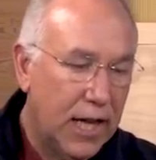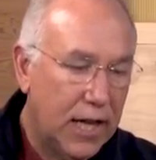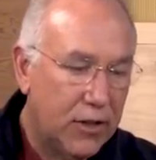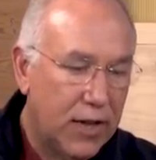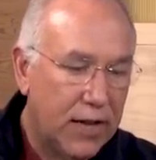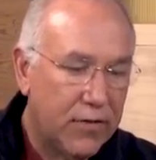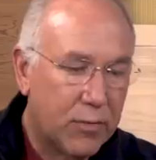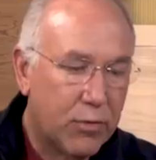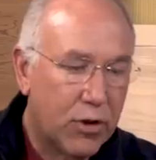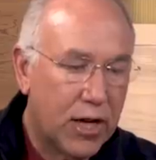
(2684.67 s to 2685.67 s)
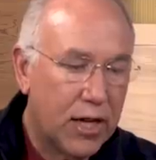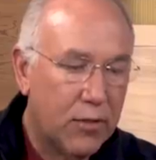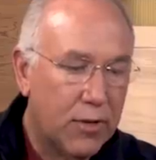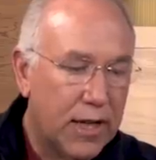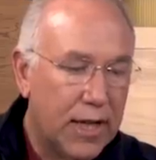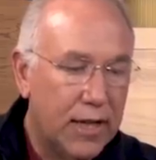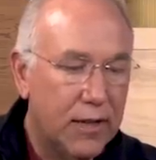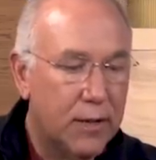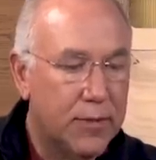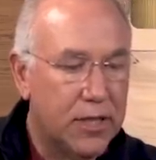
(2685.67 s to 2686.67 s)
and you have to pry away
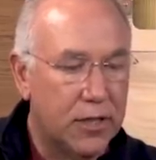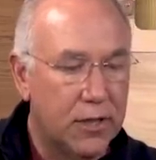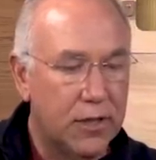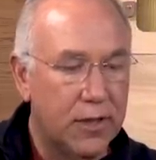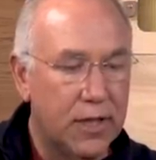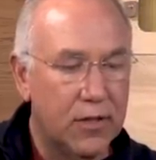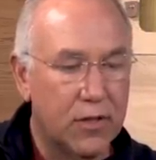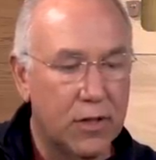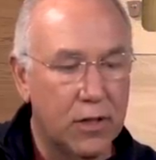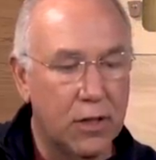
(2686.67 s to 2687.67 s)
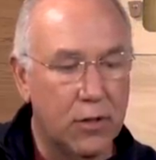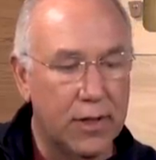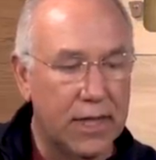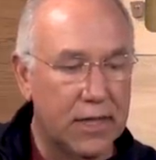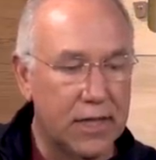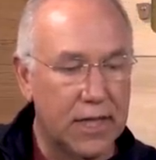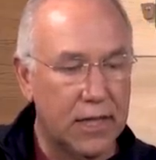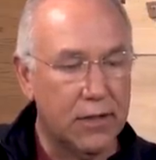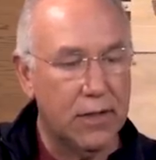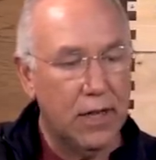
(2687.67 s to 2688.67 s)
the material that's gluing that
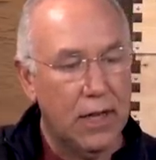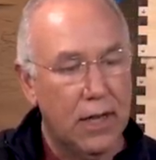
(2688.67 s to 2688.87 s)
together,